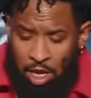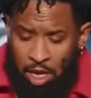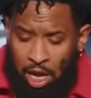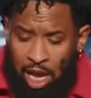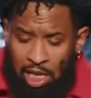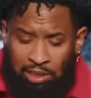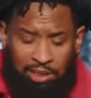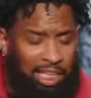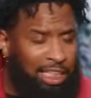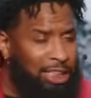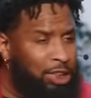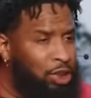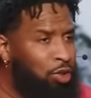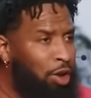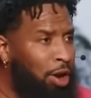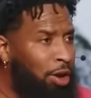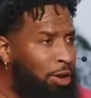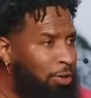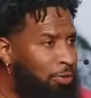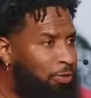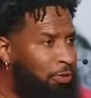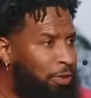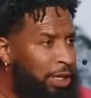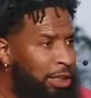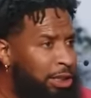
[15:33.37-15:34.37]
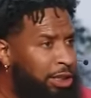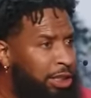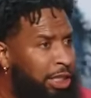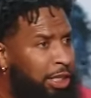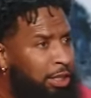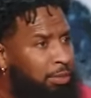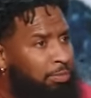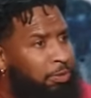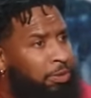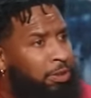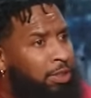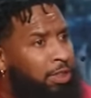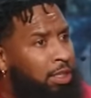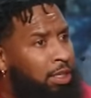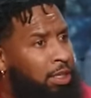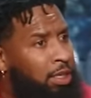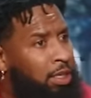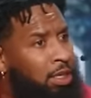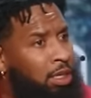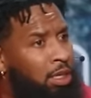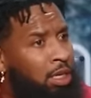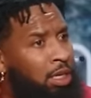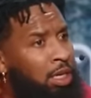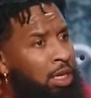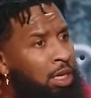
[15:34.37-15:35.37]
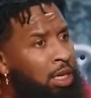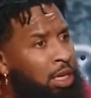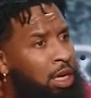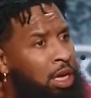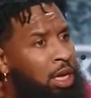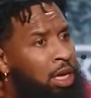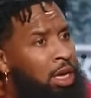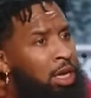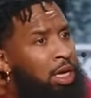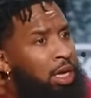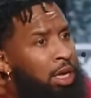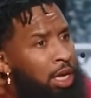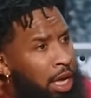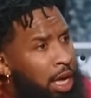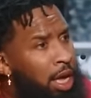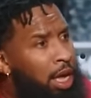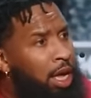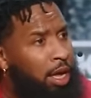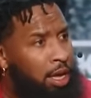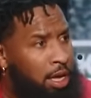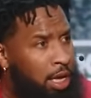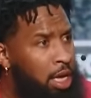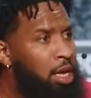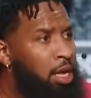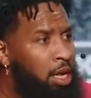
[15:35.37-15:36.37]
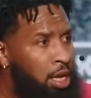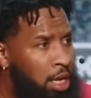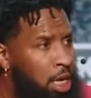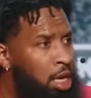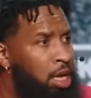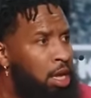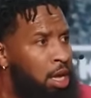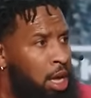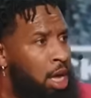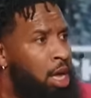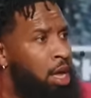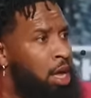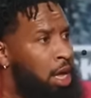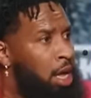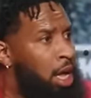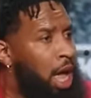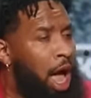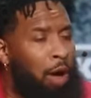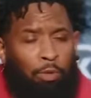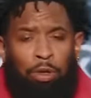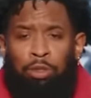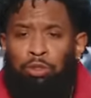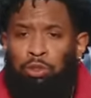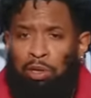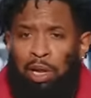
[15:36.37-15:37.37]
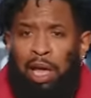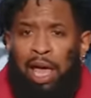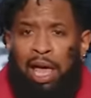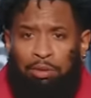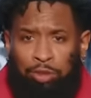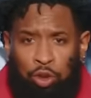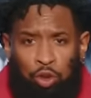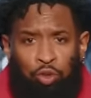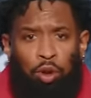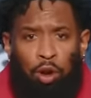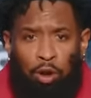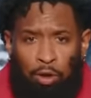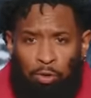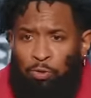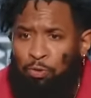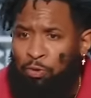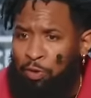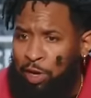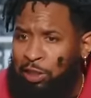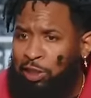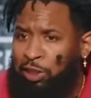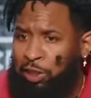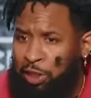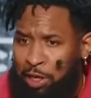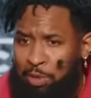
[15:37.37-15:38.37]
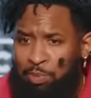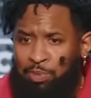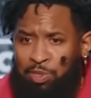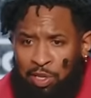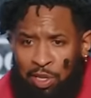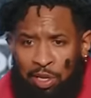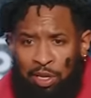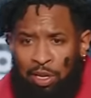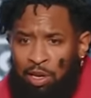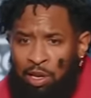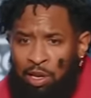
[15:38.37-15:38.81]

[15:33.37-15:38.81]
I say strong friendships. Yeah. I want you to have strong friendships.